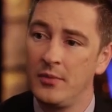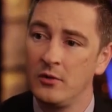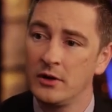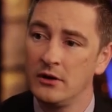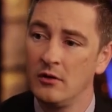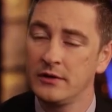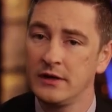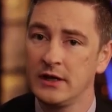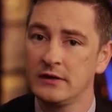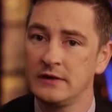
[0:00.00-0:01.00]
but we know at
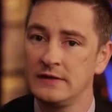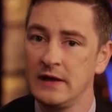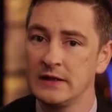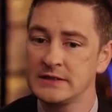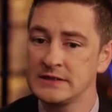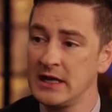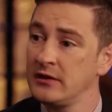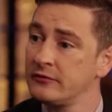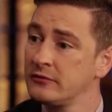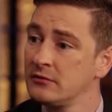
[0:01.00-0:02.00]
the end of the day it's
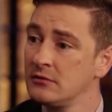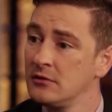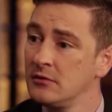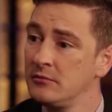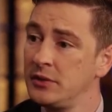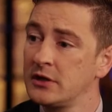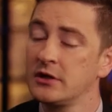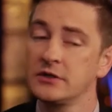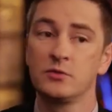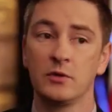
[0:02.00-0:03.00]
safe mm.
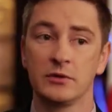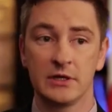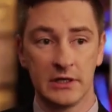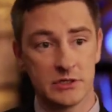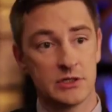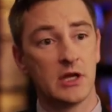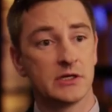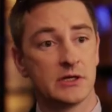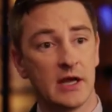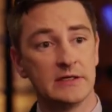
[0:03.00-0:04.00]
because we're
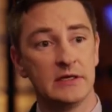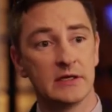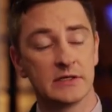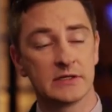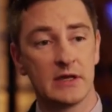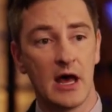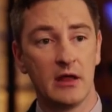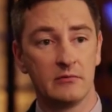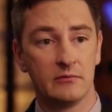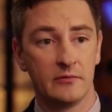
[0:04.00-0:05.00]
exchanging ideas,
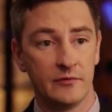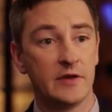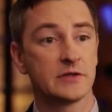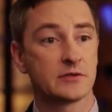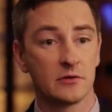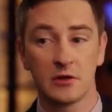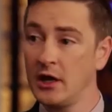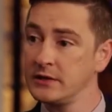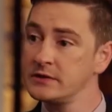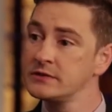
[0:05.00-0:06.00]
not fists or
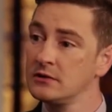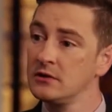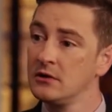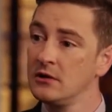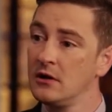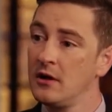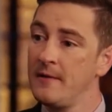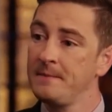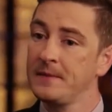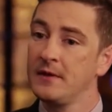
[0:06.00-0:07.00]
guns.
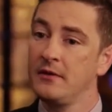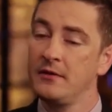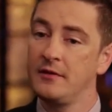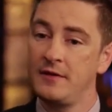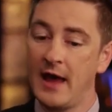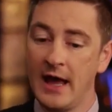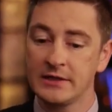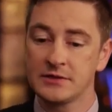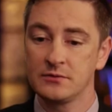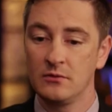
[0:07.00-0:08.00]

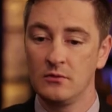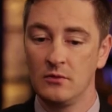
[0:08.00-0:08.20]
That's